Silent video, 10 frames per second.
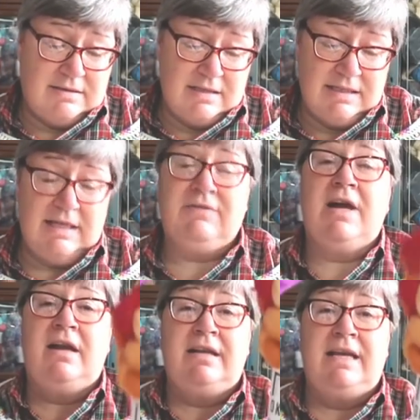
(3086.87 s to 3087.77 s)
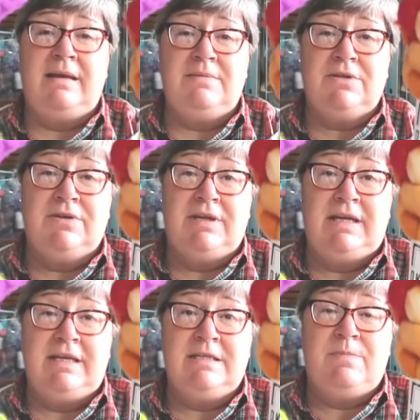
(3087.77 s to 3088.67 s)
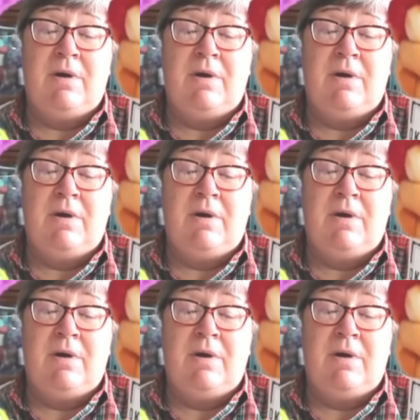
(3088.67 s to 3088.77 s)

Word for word: Doesn't give colour names on these,